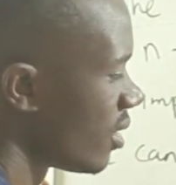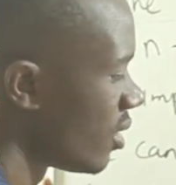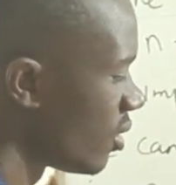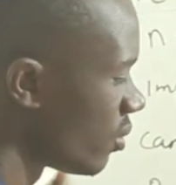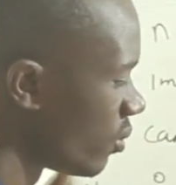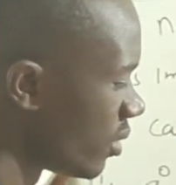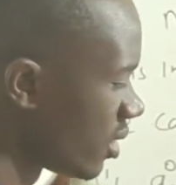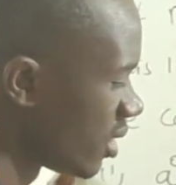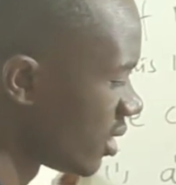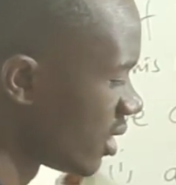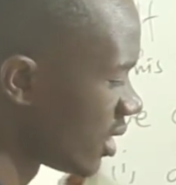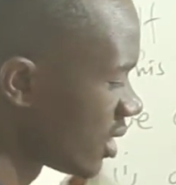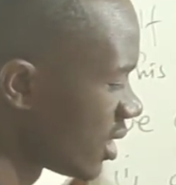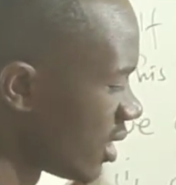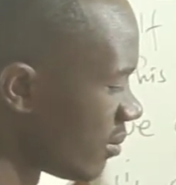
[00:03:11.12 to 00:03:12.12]
which is the
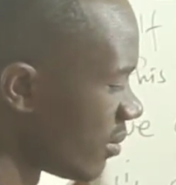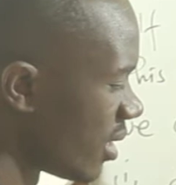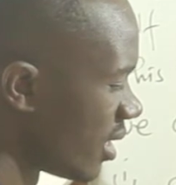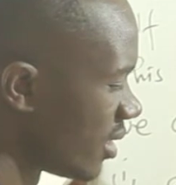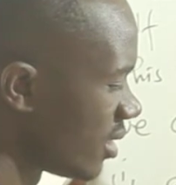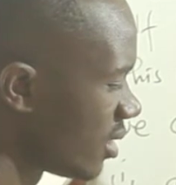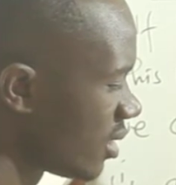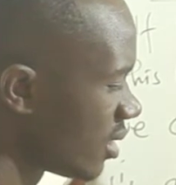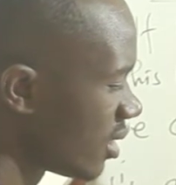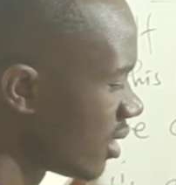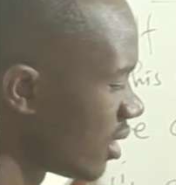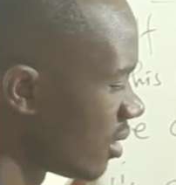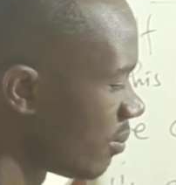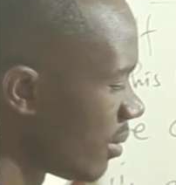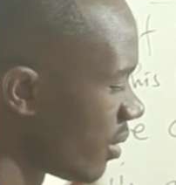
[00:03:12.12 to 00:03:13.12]
same as
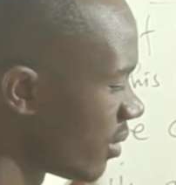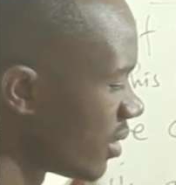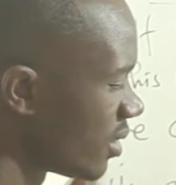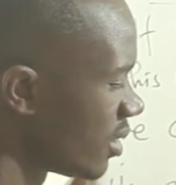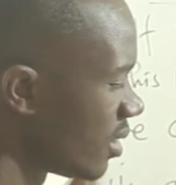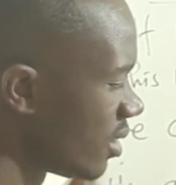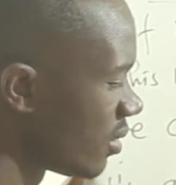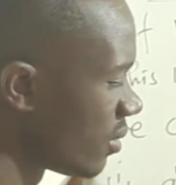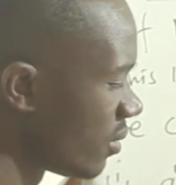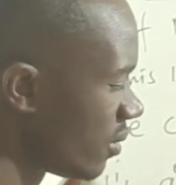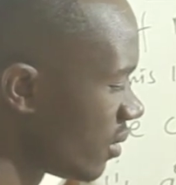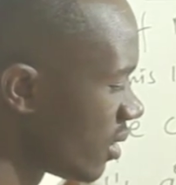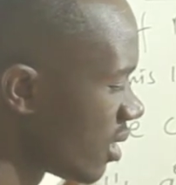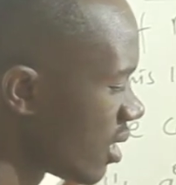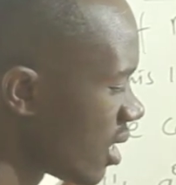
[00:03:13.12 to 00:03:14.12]
a power 0
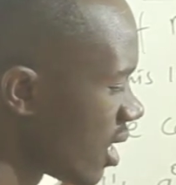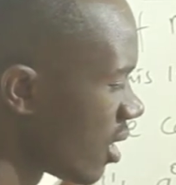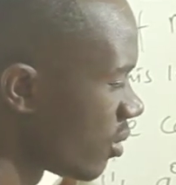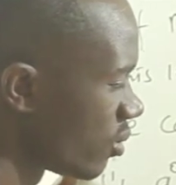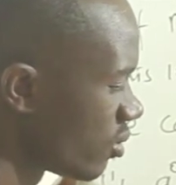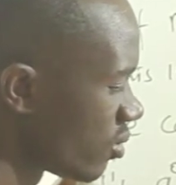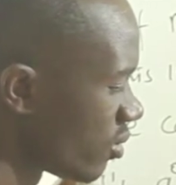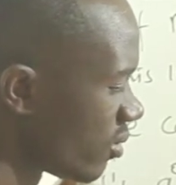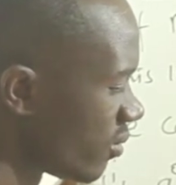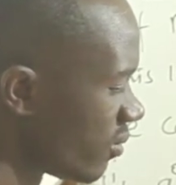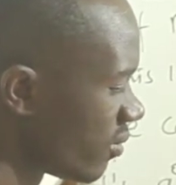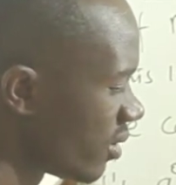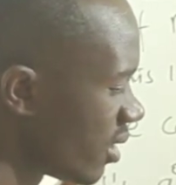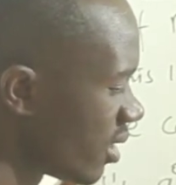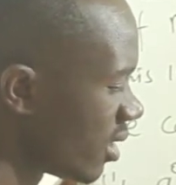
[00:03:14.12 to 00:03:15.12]
out of
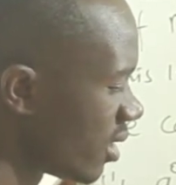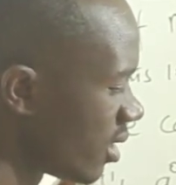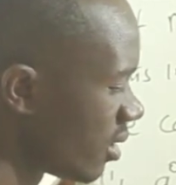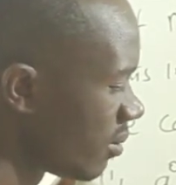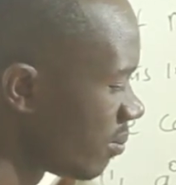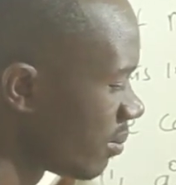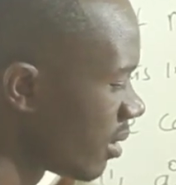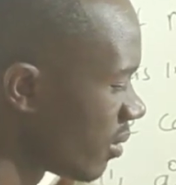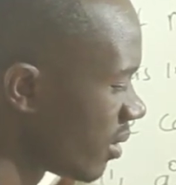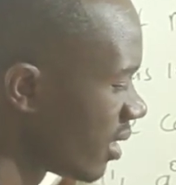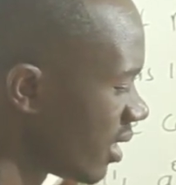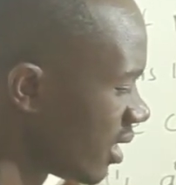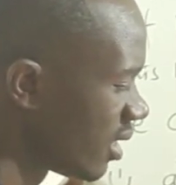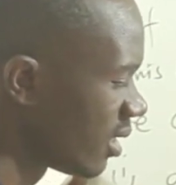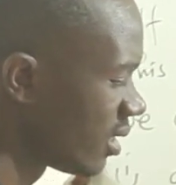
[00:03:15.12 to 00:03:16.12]
a power
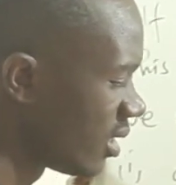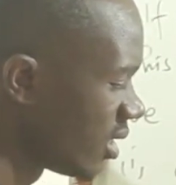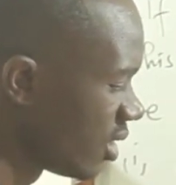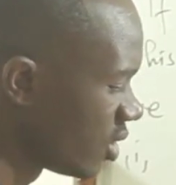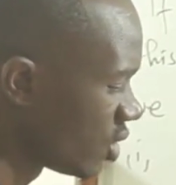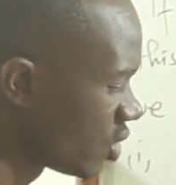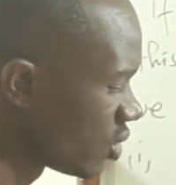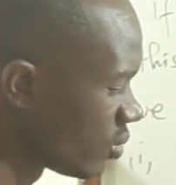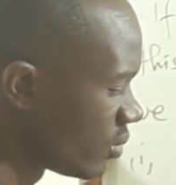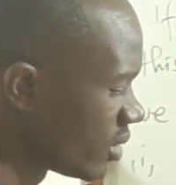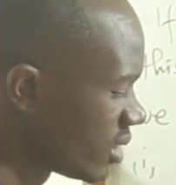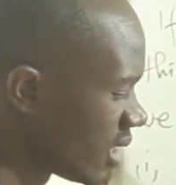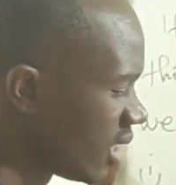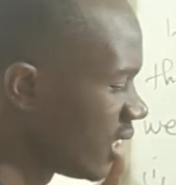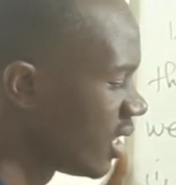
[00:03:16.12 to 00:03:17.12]
n. So we
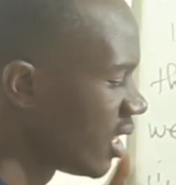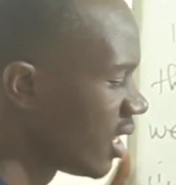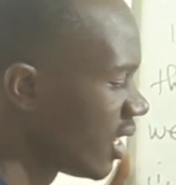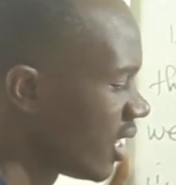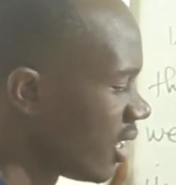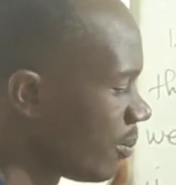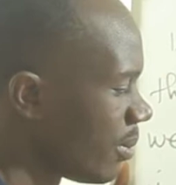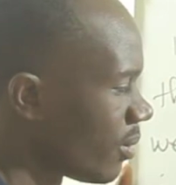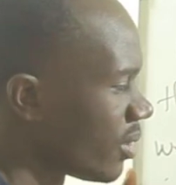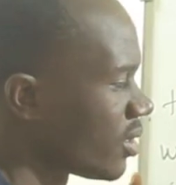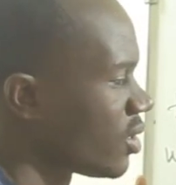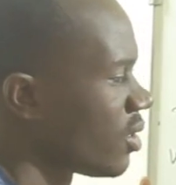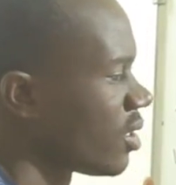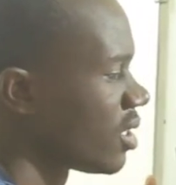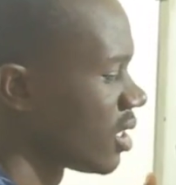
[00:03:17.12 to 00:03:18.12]
say the a power
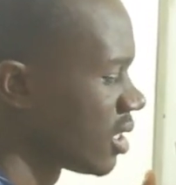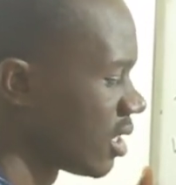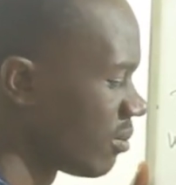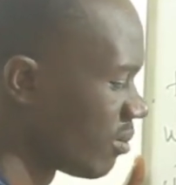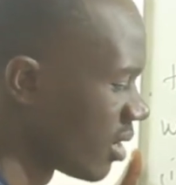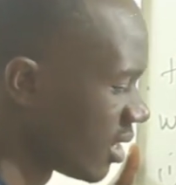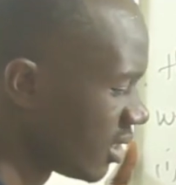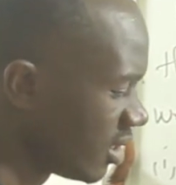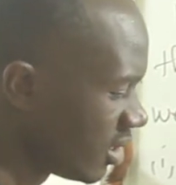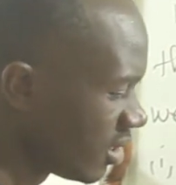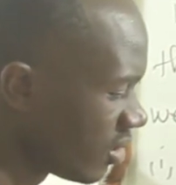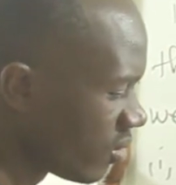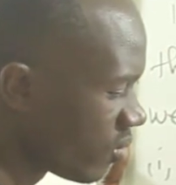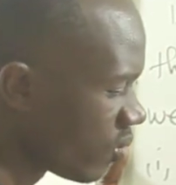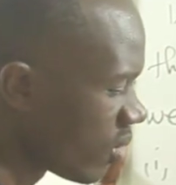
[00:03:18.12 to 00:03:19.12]
0 is the same as
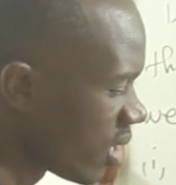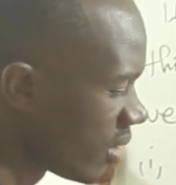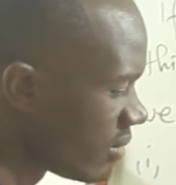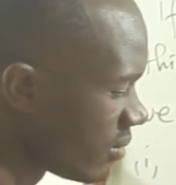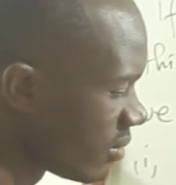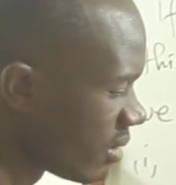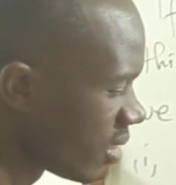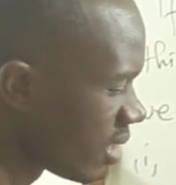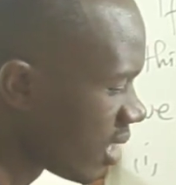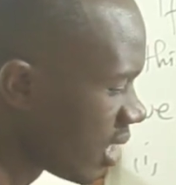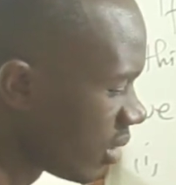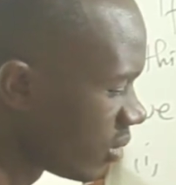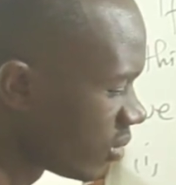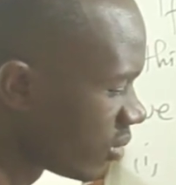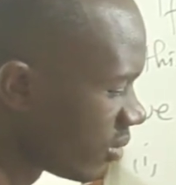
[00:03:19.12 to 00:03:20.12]
1
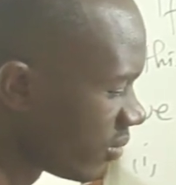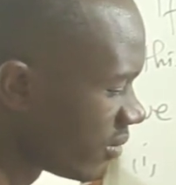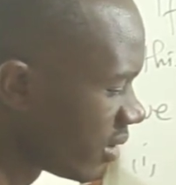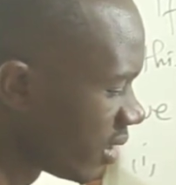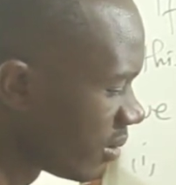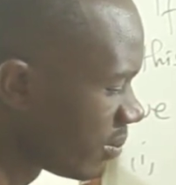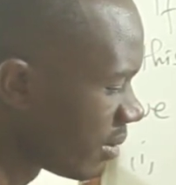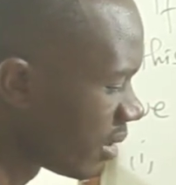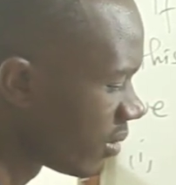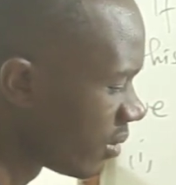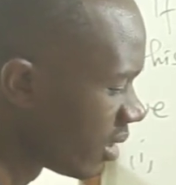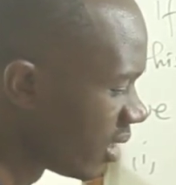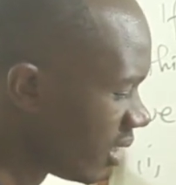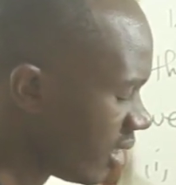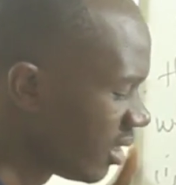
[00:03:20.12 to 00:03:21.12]
out of a
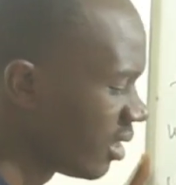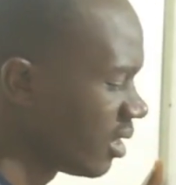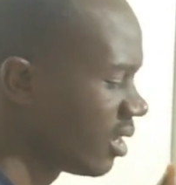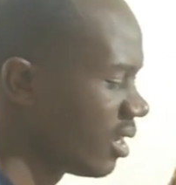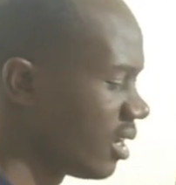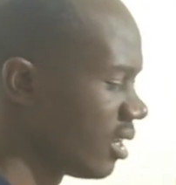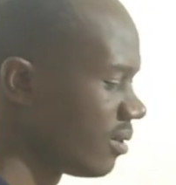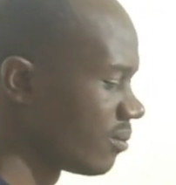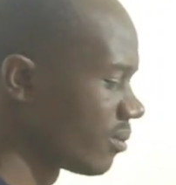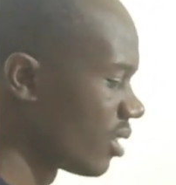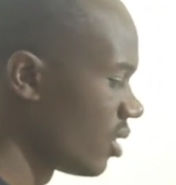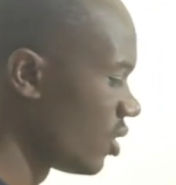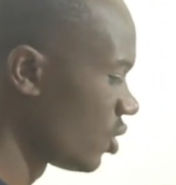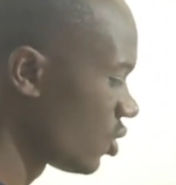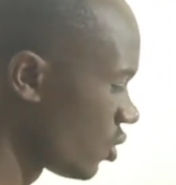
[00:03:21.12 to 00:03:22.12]
power n.
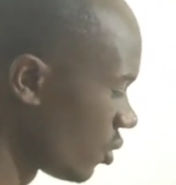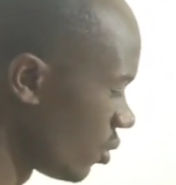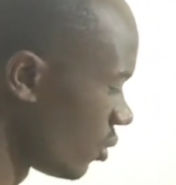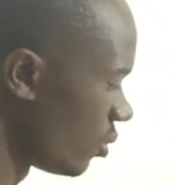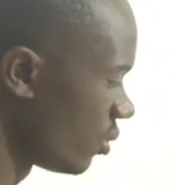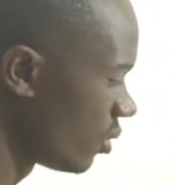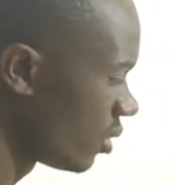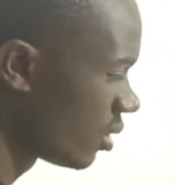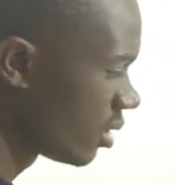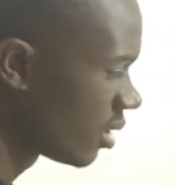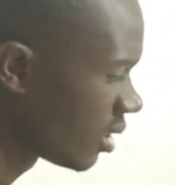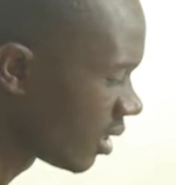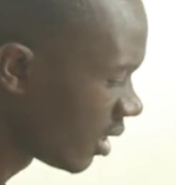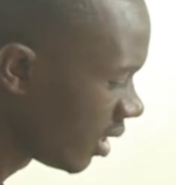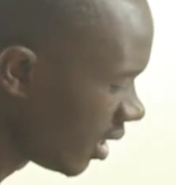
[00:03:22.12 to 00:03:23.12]
So
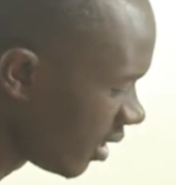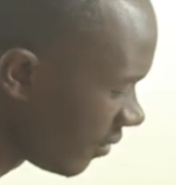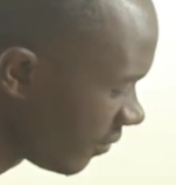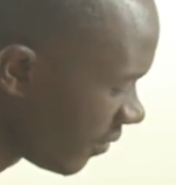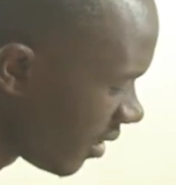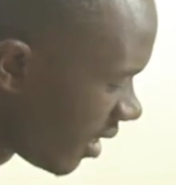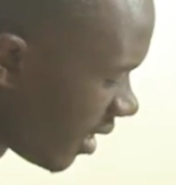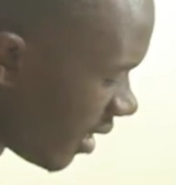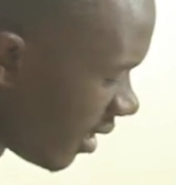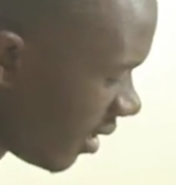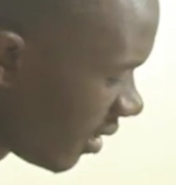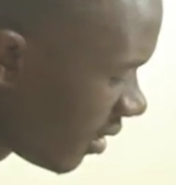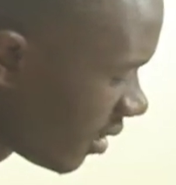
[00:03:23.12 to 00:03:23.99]
therefore